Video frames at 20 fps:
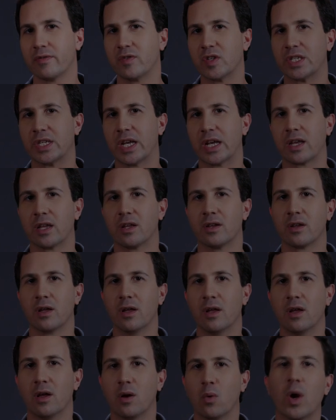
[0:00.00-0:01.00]
of a second,
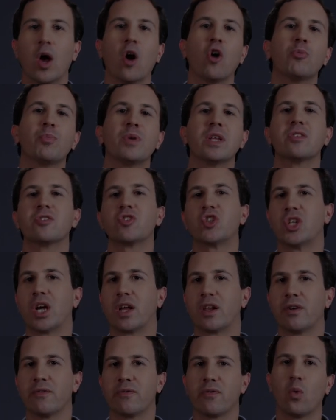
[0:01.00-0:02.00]
we're opening the
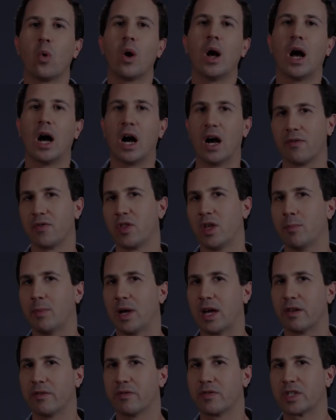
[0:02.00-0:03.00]
shutter for half the
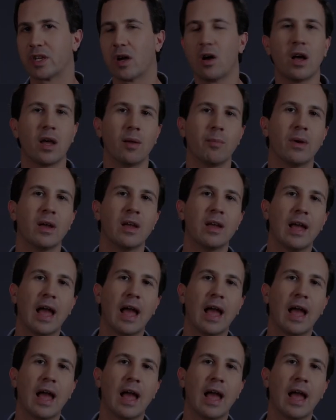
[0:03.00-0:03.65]
amount of time,